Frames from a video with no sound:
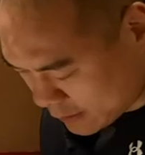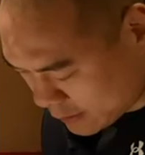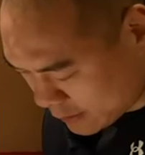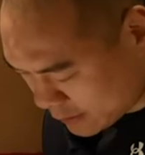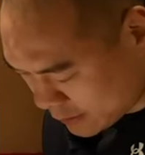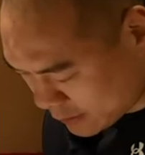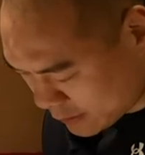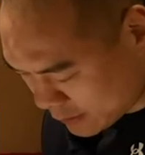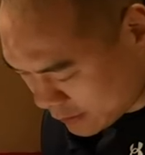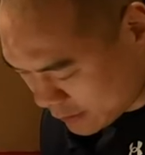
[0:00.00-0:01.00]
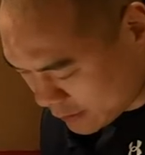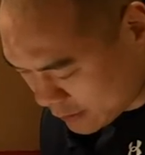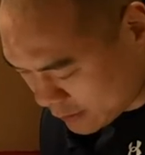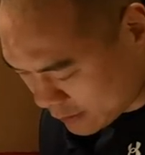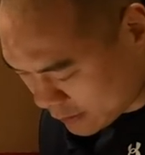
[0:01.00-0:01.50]

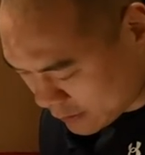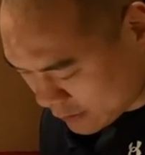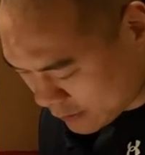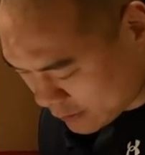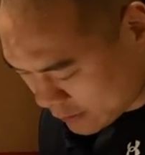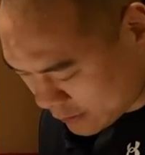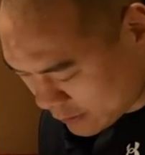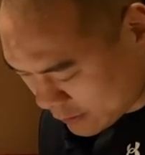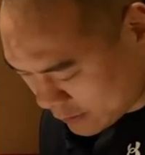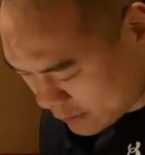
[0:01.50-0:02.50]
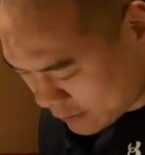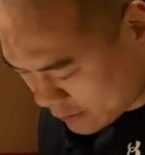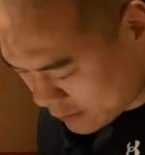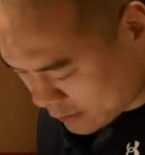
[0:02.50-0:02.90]
This person isn't speaking.